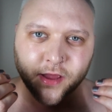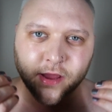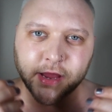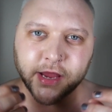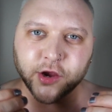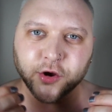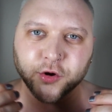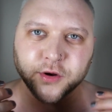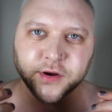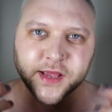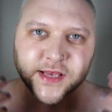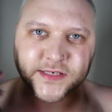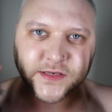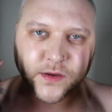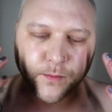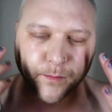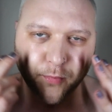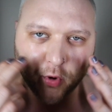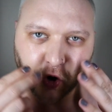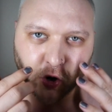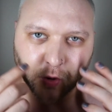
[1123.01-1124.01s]

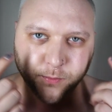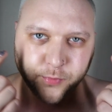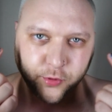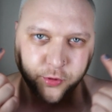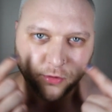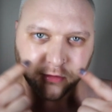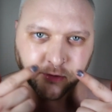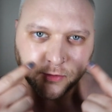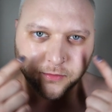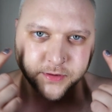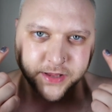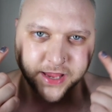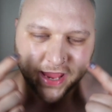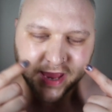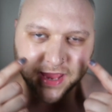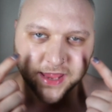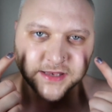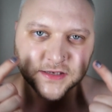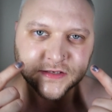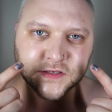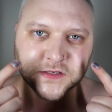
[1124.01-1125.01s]
iridescent purple
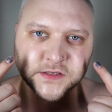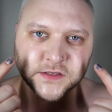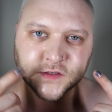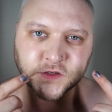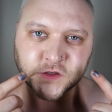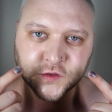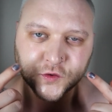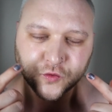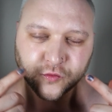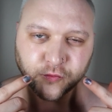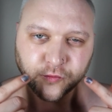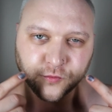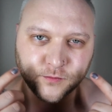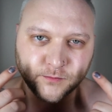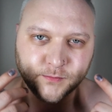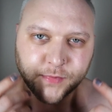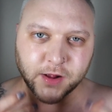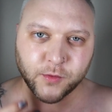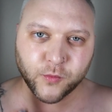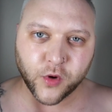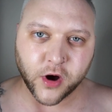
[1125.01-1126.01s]
hint to
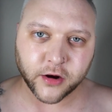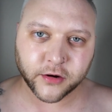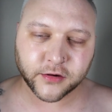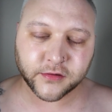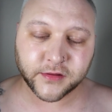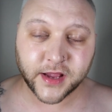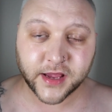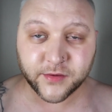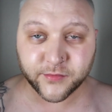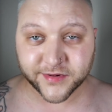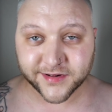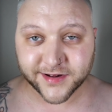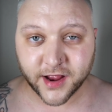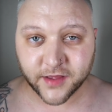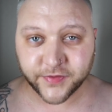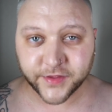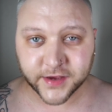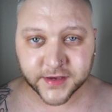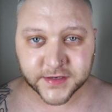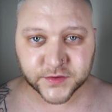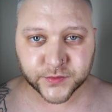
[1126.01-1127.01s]
my waterline, which I
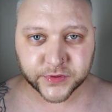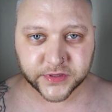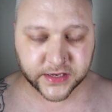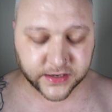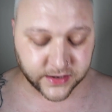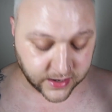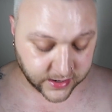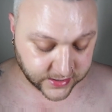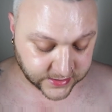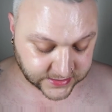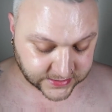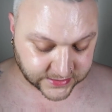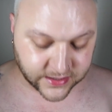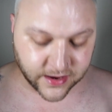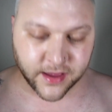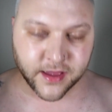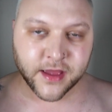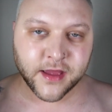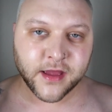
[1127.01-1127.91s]
think is really nice.